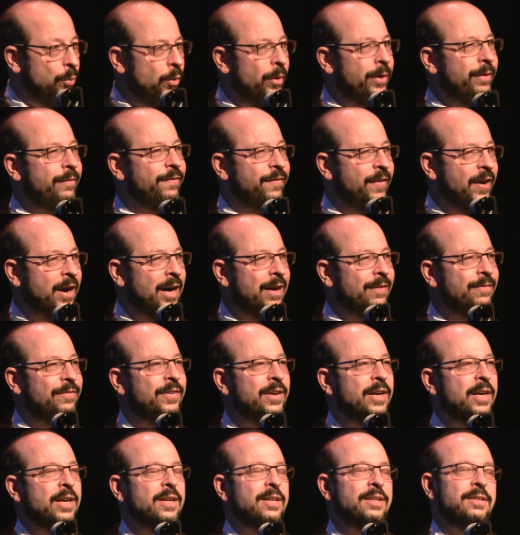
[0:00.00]
point five,
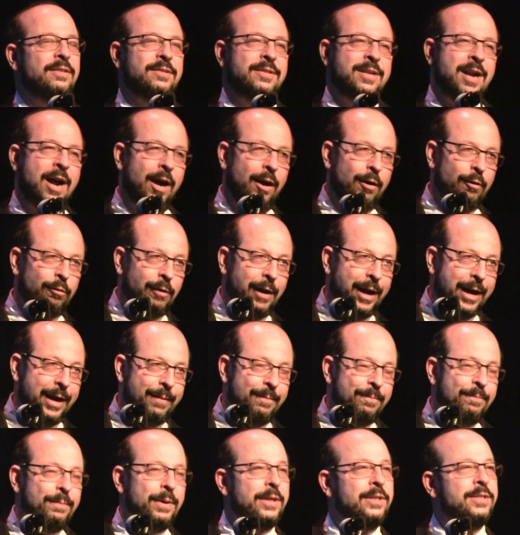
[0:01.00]
it's not
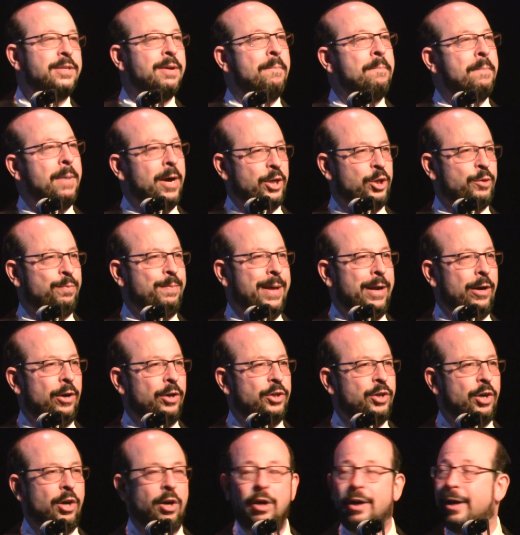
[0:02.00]
great, but it's a much
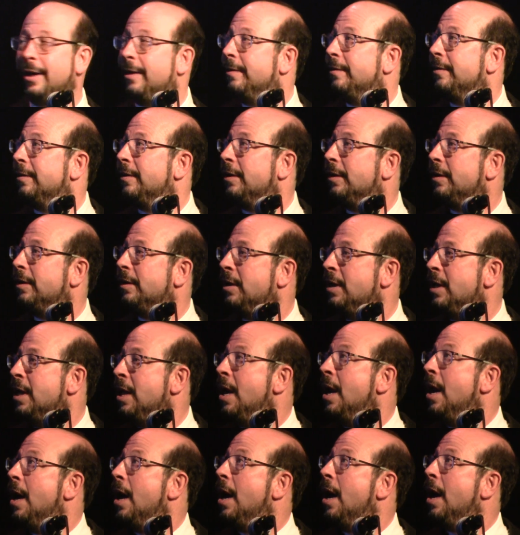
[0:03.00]
better target. Right?
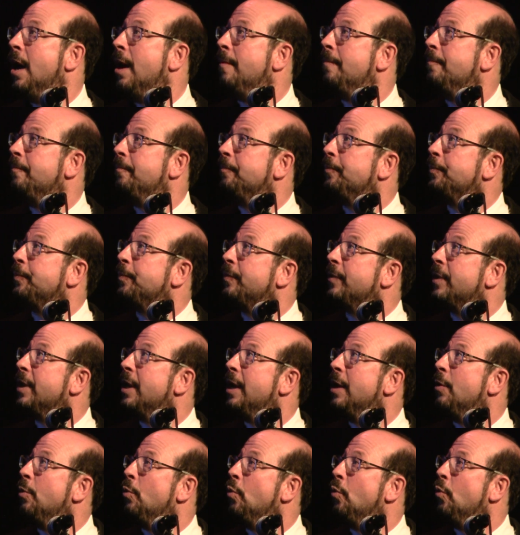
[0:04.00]
Um,
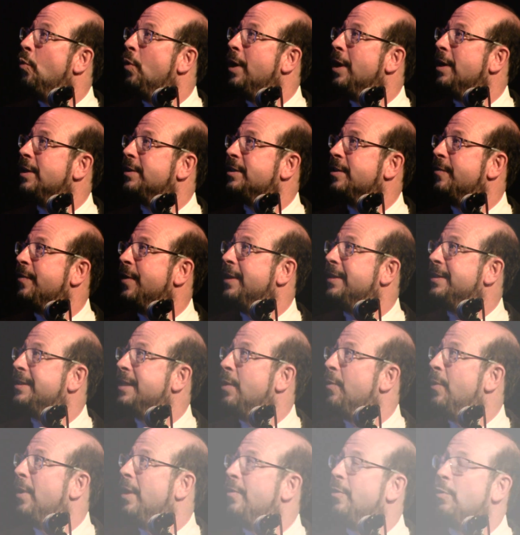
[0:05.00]
what else did they
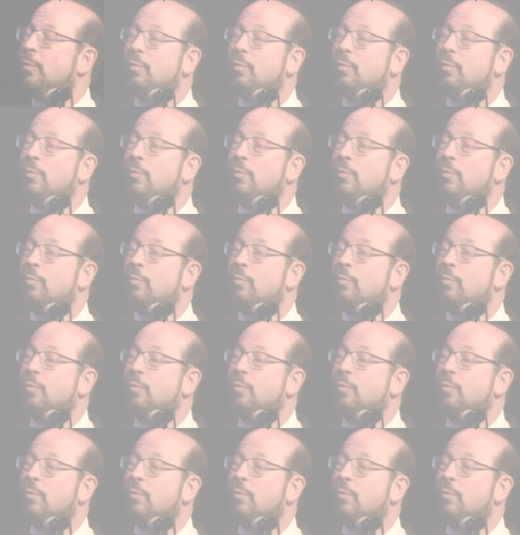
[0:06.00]
say? Well,